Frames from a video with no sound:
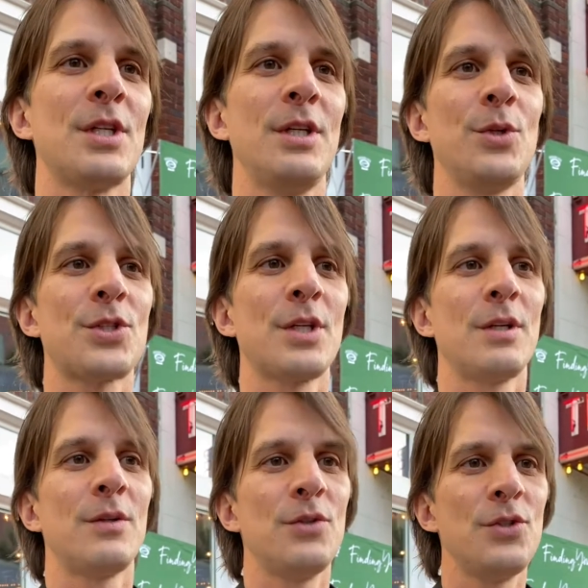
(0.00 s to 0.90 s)

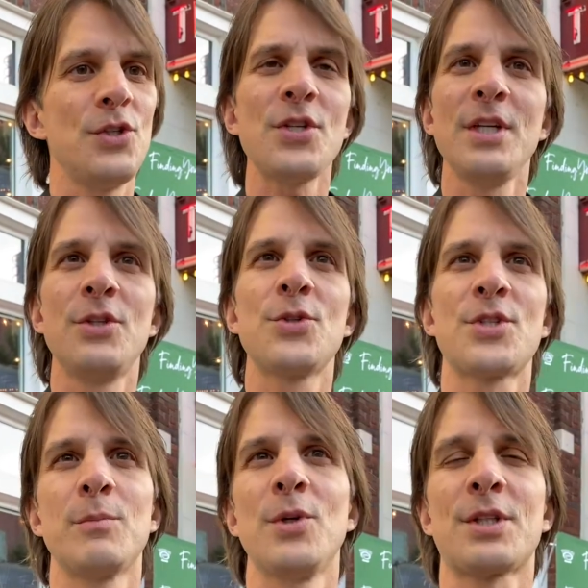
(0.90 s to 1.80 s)
a just an
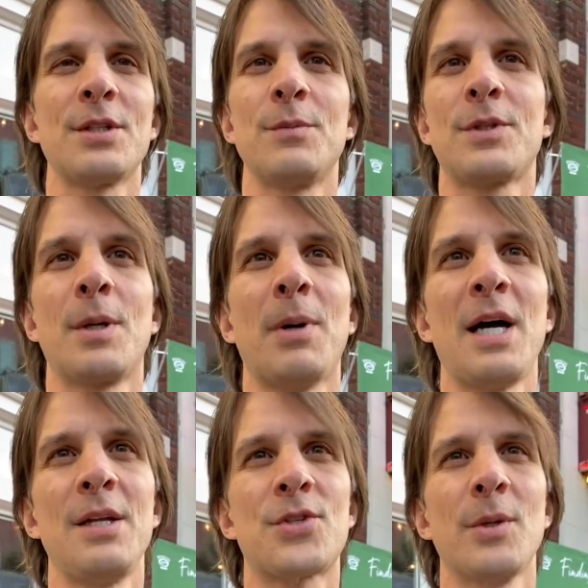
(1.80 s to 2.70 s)
interesting book that
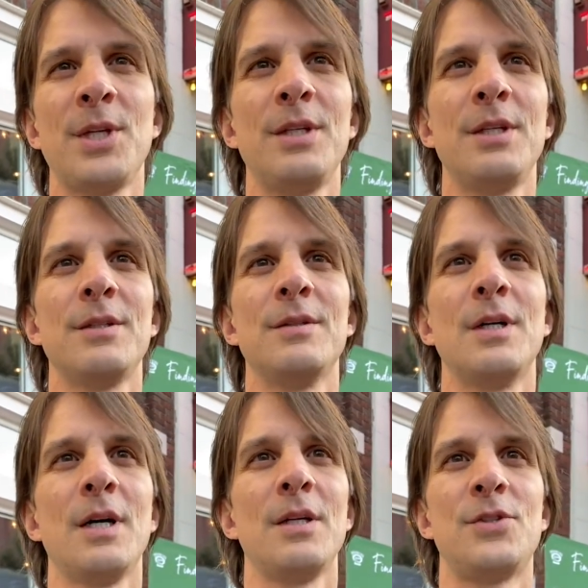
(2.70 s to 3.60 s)
combined so many
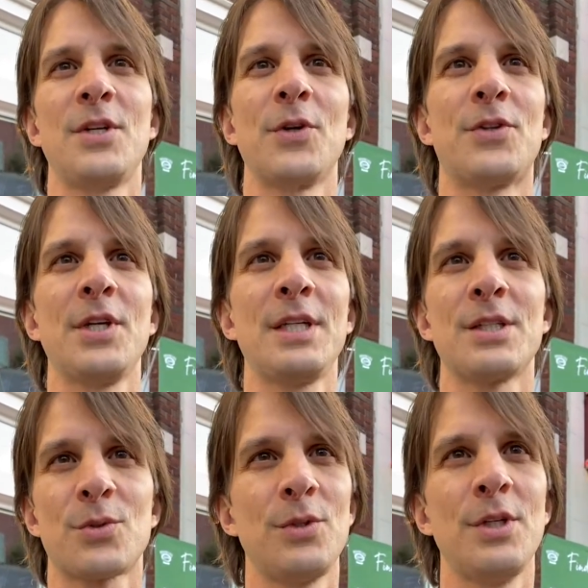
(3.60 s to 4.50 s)
different
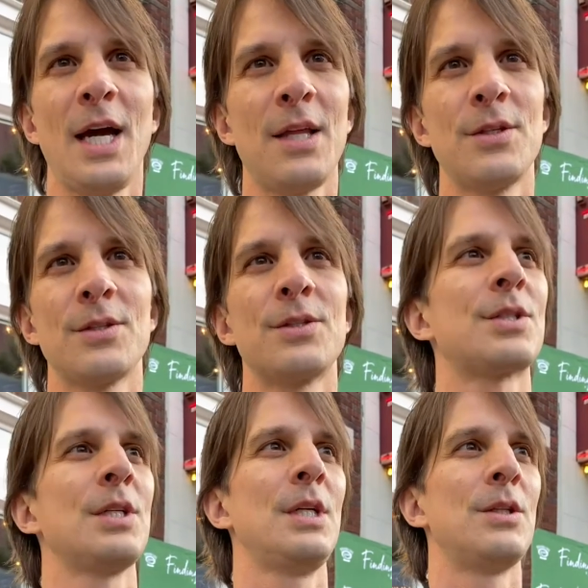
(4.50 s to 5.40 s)
things. When you had
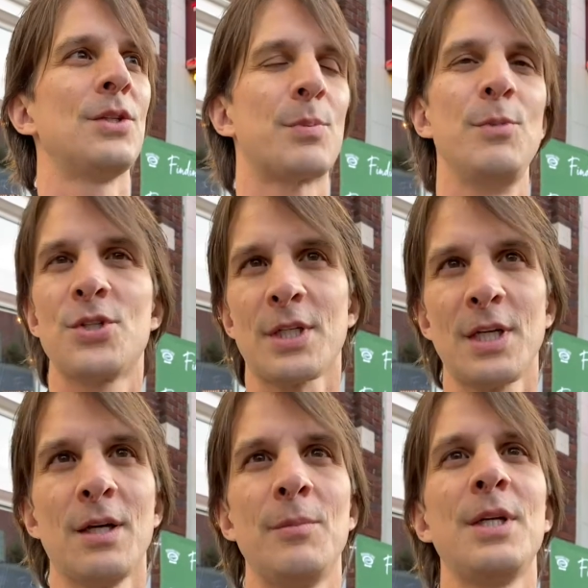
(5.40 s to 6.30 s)
this music
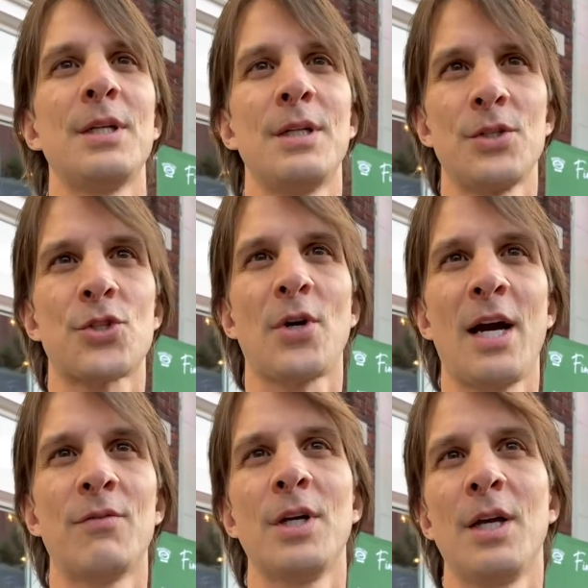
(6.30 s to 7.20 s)
element and this
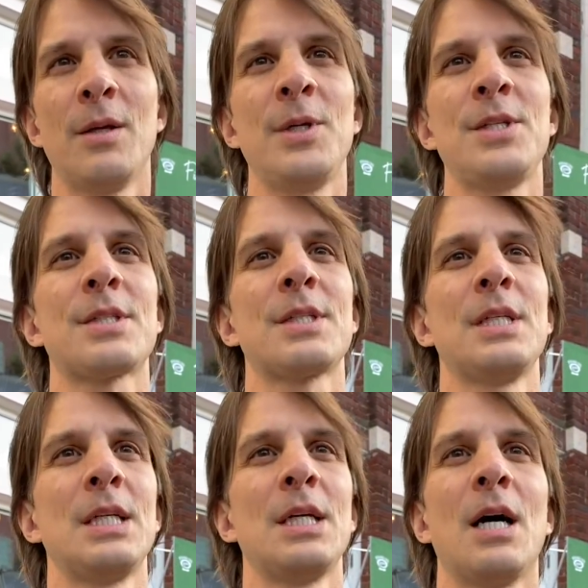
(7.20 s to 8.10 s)
travel element,
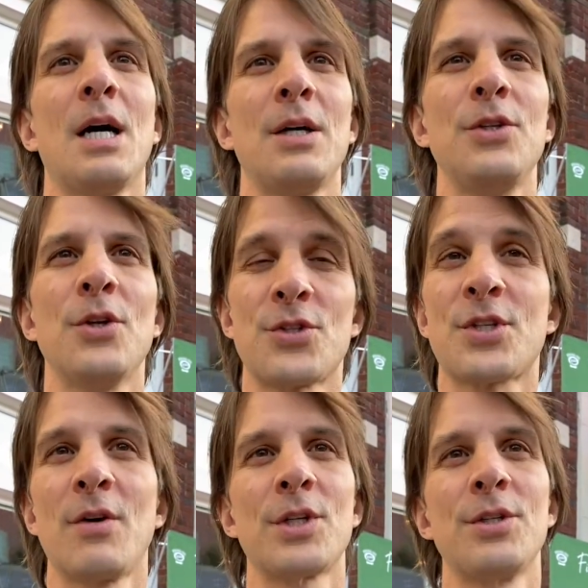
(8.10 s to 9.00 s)
you know,
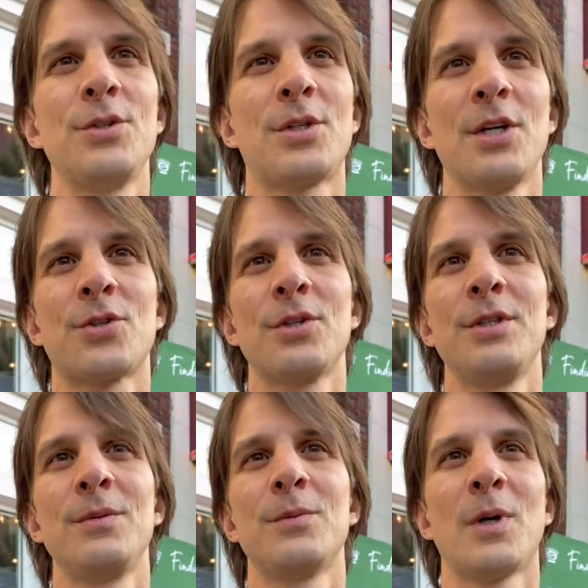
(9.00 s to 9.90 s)
discovering a new
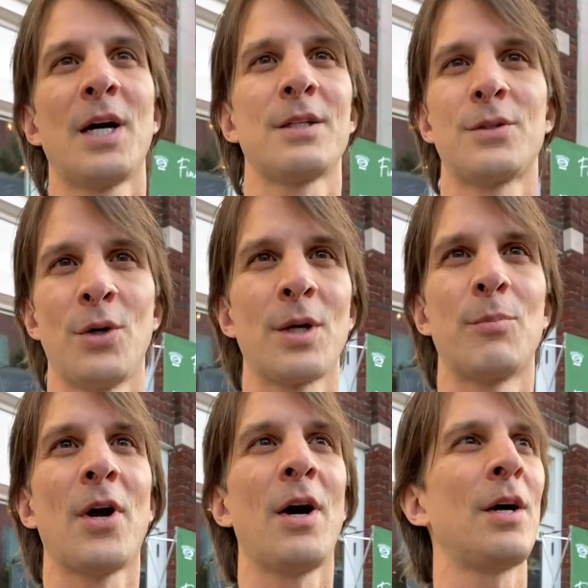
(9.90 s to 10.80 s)
country by going
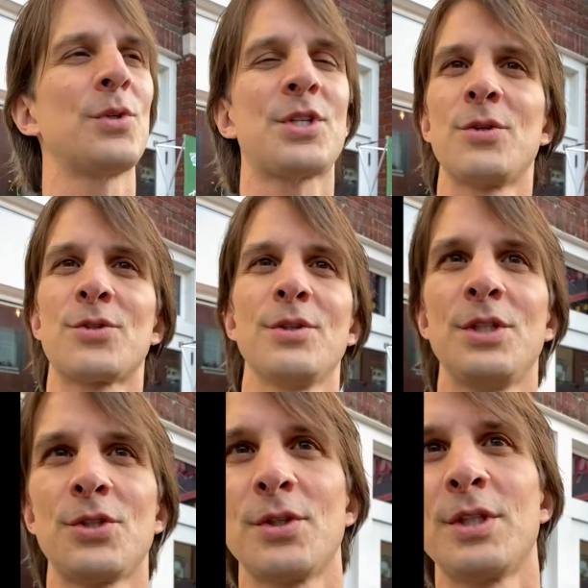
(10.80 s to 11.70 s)
abroad, which I was really
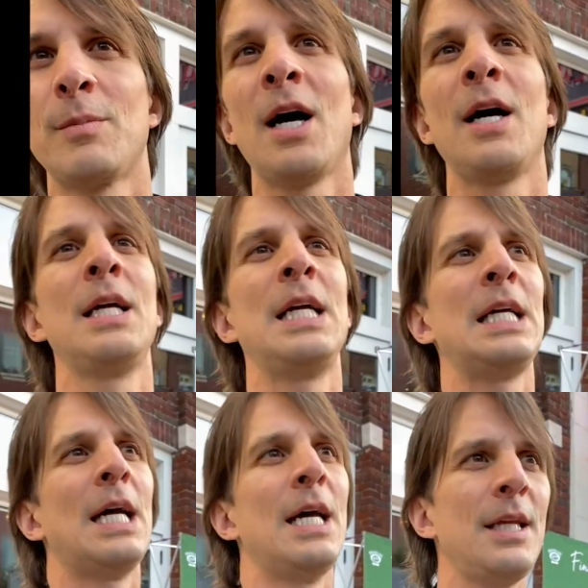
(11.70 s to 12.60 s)
intrigued by,
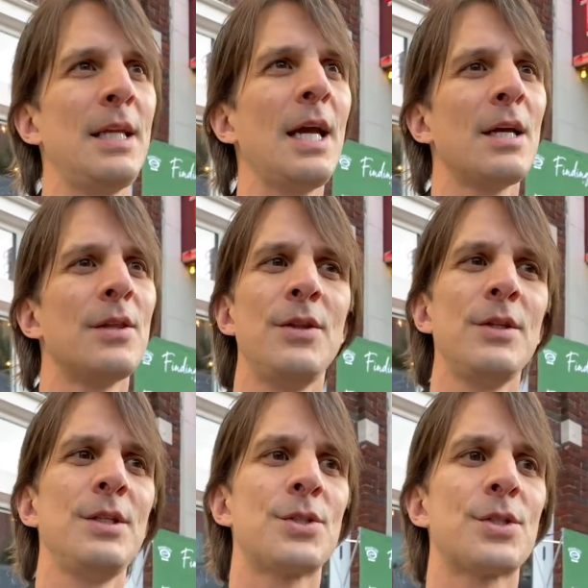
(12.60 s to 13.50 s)
and then
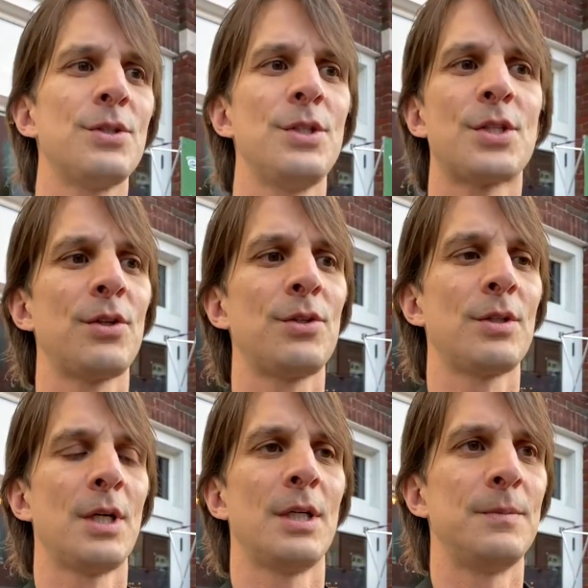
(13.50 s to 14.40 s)
these
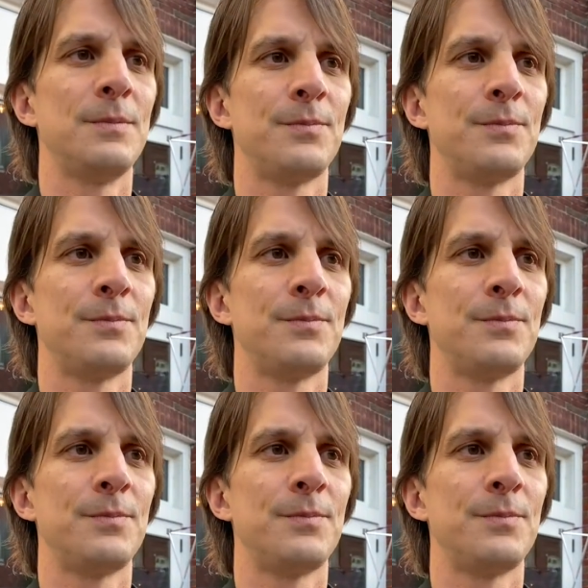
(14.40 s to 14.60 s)
other